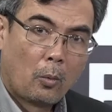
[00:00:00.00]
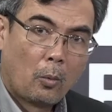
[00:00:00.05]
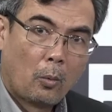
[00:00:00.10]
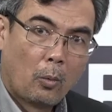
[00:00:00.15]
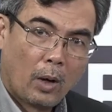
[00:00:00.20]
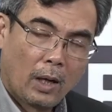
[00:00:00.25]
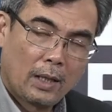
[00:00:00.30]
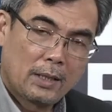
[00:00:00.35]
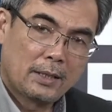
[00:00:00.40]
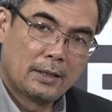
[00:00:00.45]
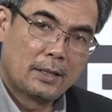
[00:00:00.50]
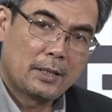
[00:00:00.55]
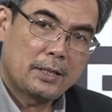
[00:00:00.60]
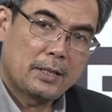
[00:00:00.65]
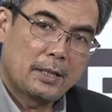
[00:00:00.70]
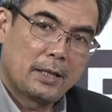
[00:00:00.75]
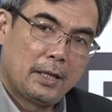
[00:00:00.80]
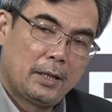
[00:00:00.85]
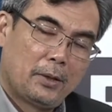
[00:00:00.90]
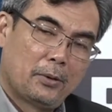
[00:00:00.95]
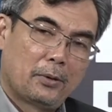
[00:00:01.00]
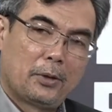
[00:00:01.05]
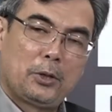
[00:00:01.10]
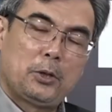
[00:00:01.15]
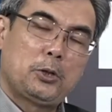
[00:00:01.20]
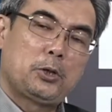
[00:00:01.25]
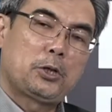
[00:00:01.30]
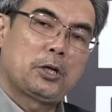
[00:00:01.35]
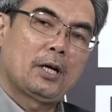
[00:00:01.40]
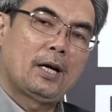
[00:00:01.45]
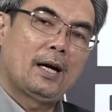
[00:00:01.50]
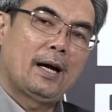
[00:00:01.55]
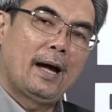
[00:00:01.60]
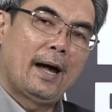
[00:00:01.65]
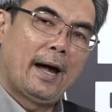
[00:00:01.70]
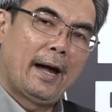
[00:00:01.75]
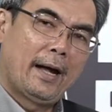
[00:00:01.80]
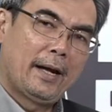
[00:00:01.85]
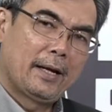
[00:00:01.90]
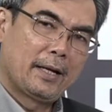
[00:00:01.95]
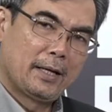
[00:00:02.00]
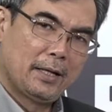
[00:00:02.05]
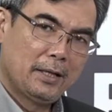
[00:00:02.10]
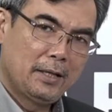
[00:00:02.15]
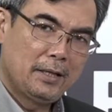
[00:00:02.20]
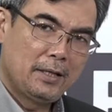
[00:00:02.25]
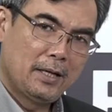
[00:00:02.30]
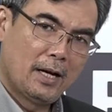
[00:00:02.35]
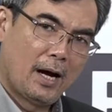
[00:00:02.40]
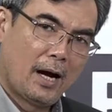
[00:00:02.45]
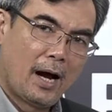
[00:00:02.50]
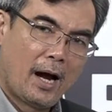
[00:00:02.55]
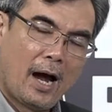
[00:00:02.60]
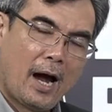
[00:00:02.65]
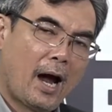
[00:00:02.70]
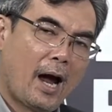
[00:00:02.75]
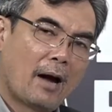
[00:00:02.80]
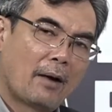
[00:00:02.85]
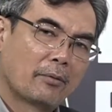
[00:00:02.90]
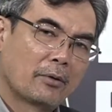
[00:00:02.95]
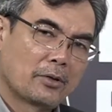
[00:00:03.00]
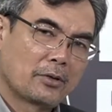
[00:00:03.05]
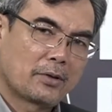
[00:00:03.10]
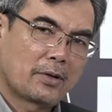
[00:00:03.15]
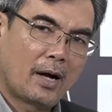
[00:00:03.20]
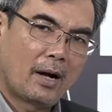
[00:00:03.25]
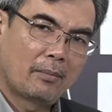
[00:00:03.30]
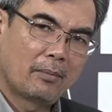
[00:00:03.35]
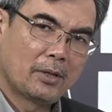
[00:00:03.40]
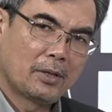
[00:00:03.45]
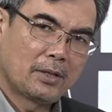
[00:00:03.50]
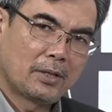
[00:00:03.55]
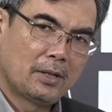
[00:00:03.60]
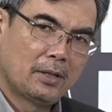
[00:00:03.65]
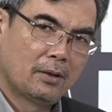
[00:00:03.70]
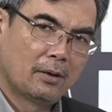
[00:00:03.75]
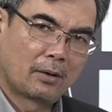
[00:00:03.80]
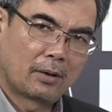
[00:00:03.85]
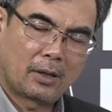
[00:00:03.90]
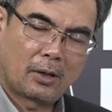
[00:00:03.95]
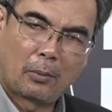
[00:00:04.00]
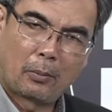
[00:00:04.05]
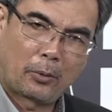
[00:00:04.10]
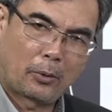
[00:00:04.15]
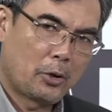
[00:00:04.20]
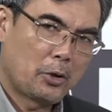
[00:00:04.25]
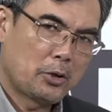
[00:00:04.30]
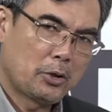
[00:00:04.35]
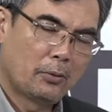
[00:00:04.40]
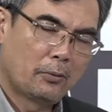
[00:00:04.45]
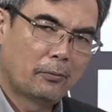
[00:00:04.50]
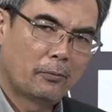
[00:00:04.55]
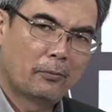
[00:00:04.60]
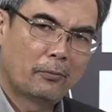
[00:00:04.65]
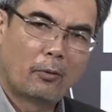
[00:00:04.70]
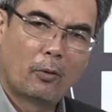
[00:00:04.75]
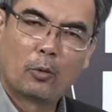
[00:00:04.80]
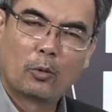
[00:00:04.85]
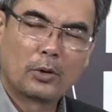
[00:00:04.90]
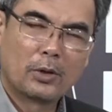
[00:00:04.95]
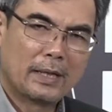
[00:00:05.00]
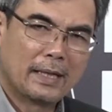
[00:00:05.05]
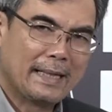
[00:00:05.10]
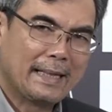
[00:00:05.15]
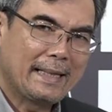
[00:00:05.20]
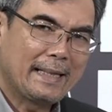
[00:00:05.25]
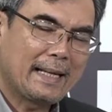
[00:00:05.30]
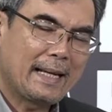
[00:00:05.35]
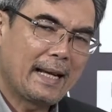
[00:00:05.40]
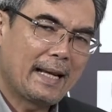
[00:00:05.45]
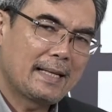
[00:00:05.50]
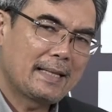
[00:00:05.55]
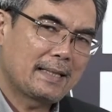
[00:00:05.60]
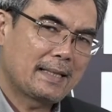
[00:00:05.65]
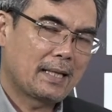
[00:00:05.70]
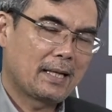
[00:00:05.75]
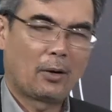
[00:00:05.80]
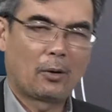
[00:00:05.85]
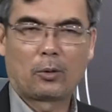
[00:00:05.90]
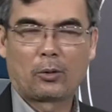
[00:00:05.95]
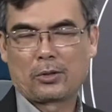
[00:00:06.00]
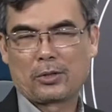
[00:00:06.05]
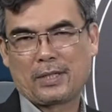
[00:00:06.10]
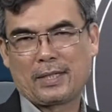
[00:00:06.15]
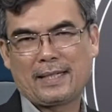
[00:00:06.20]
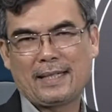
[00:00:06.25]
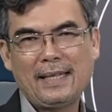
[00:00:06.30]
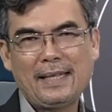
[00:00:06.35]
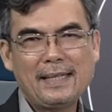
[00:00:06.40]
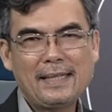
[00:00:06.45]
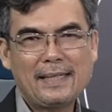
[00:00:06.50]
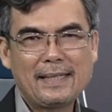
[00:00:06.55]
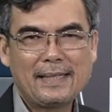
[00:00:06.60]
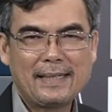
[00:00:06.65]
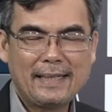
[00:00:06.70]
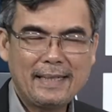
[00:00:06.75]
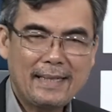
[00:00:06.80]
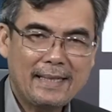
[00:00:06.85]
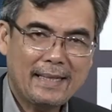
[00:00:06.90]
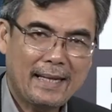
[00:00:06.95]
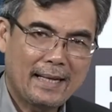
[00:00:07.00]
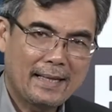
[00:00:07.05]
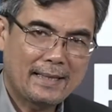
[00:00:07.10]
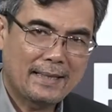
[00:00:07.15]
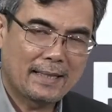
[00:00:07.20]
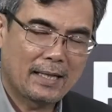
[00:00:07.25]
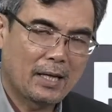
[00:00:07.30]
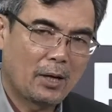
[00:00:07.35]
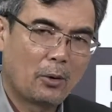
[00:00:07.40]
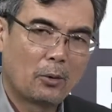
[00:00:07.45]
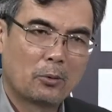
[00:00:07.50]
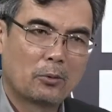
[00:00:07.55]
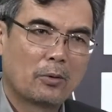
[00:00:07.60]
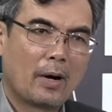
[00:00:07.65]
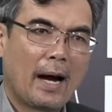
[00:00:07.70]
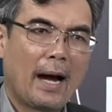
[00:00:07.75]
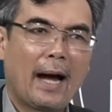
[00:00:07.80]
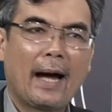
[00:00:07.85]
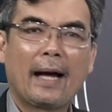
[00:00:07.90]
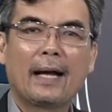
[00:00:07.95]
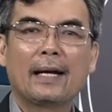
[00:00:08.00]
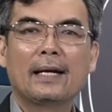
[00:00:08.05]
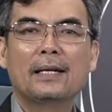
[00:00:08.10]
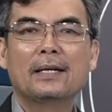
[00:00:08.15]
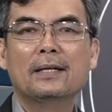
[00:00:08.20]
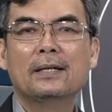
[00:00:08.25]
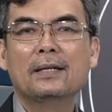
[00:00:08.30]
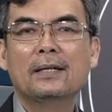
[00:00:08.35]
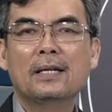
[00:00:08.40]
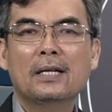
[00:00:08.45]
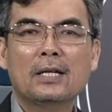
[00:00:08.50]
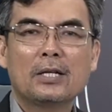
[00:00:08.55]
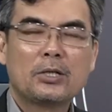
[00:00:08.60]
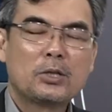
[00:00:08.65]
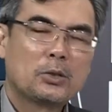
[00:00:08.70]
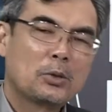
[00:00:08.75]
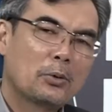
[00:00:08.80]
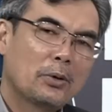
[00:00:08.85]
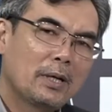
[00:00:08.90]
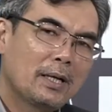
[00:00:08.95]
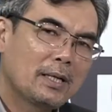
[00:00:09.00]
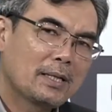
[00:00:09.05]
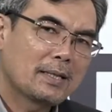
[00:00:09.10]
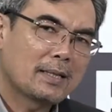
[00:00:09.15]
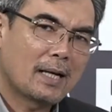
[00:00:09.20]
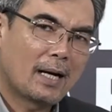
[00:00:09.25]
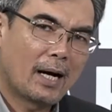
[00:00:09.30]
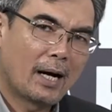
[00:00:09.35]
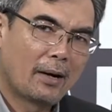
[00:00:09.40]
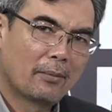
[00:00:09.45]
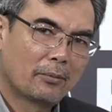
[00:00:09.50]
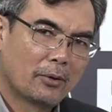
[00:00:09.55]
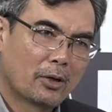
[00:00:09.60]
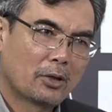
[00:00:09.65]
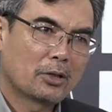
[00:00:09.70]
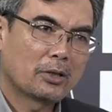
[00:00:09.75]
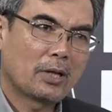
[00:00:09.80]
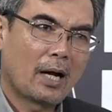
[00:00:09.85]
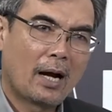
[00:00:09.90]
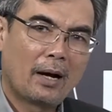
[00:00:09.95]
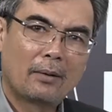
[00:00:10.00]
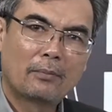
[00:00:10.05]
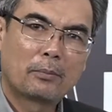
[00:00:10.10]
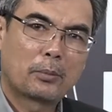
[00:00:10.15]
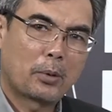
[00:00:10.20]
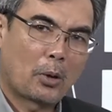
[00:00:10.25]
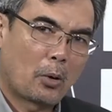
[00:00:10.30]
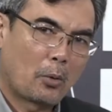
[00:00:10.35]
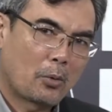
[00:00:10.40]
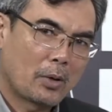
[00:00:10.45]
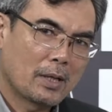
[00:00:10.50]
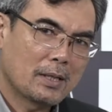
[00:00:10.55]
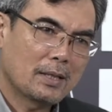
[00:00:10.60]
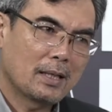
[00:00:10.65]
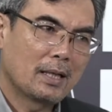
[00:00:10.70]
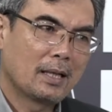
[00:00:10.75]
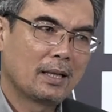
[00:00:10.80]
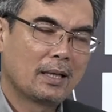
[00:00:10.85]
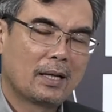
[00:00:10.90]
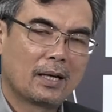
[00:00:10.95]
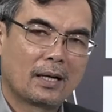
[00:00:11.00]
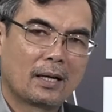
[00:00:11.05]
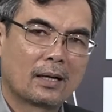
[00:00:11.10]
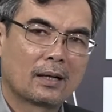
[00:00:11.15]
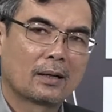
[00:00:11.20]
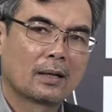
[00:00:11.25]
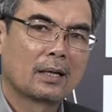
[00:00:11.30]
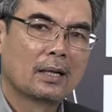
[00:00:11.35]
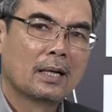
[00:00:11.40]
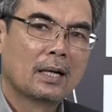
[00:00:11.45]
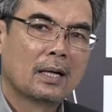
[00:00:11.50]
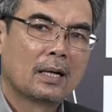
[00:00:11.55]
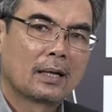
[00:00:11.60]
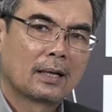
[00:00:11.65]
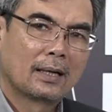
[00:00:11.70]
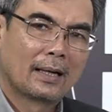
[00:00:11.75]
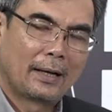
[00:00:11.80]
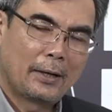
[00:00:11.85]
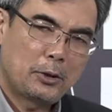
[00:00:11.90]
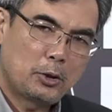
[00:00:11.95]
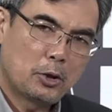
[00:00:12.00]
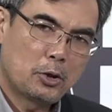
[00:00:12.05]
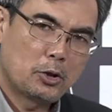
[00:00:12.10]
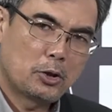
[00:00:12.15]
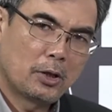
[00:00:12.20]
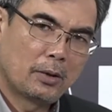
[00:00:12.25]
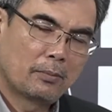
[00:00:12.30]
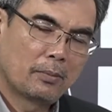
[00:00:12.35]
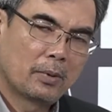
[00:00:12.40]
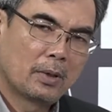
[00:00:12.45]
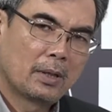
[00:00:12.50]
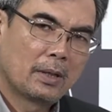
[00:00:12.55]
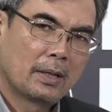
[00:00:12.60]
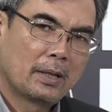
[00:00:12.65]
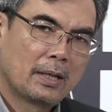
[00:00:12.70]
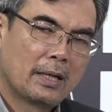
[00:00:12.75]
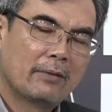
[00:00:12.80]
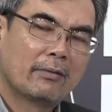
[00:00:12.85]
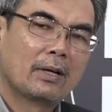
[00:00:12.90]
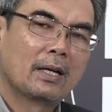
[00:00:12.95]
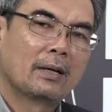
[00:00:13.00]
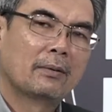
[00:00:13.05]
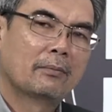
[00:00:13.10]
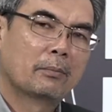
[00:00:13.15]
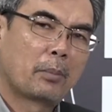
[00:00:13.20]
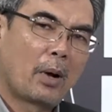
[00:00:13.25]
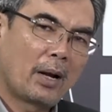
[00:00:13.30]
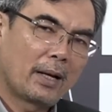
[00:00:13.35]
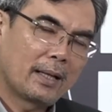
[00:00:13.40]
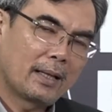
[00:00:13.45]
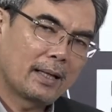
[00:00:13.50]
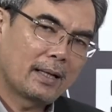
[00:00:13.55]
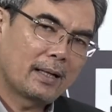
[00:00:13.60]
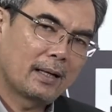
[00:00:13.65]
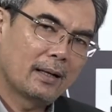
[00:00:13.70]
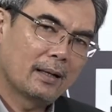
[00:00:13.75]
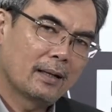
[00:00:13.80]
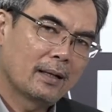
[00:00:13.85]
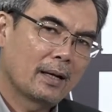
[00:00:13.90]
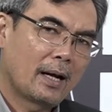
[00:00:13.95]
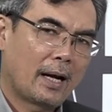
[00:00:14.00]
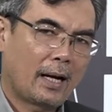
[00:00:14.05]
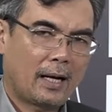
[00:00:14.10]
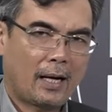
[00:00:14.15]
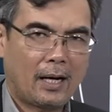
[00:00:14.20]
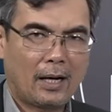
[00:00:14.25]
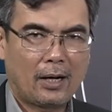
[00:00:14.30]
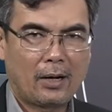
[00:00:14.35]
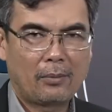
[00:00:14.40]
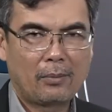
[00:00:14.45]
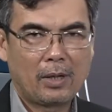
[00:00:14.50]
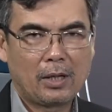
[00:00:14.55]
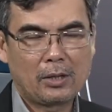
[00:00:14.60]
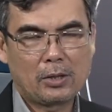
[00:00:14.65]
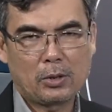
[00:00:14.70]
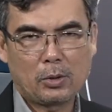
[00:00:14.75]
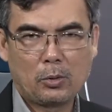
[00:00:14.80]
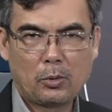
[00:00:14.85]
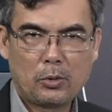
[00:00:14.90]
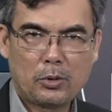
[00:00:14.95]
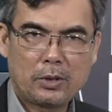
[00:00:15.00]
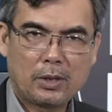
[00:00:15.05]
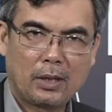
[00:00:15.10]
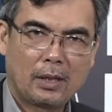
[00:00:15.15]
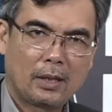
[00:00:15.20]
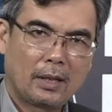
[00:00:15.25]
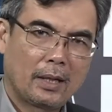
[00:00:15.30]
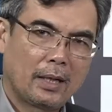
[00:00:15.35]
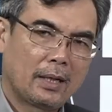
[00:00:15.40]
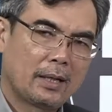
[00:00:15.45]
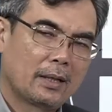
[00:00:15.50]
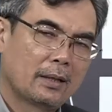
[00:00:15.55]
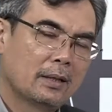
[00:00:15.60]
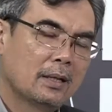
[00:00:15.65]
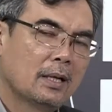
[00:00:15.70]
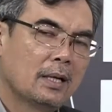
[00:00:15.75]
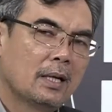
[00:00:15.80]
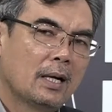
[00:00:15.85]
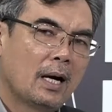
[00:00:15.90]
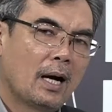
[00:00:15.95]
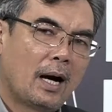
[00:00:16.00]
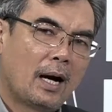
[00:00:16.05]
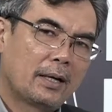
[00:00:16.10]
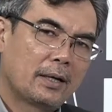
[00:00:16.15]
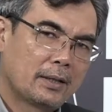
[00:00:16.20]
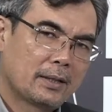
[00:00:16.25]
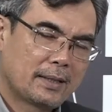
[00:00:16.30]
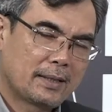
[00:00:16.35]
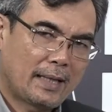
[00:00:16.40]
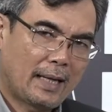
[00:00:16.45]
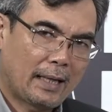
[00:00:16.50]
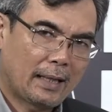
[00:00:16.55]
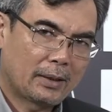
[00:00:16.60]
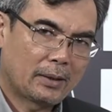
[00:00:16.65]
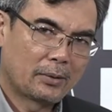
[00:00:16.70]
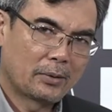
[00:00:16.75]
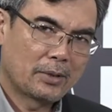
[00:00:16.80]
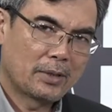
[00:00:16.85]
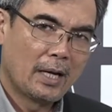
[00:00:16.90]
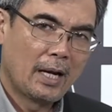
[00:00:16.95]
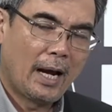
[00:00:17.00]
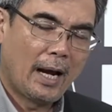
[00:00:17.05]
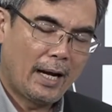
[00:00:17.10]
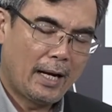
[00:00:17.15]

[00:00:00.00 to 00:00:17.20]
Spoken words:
Well, listeners, Indonesia and India have established their cooperation for decades ago, or since decades ago, and during this time, there's some progress in their relationship, even in political, economic, social, and other sectors.